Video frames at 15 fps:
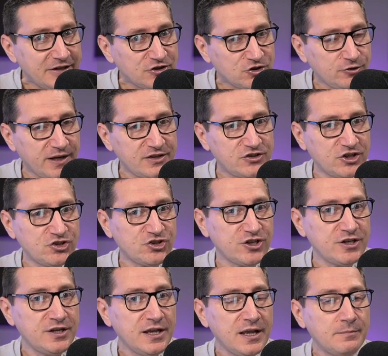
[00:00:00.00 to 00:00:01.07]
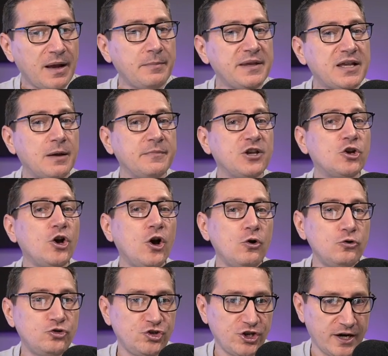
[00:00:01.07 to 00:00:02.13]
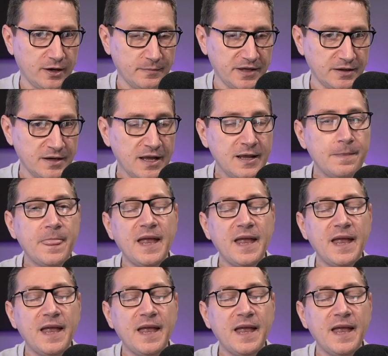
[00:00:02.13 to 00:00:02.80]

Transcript: his transition by becoming co-chairman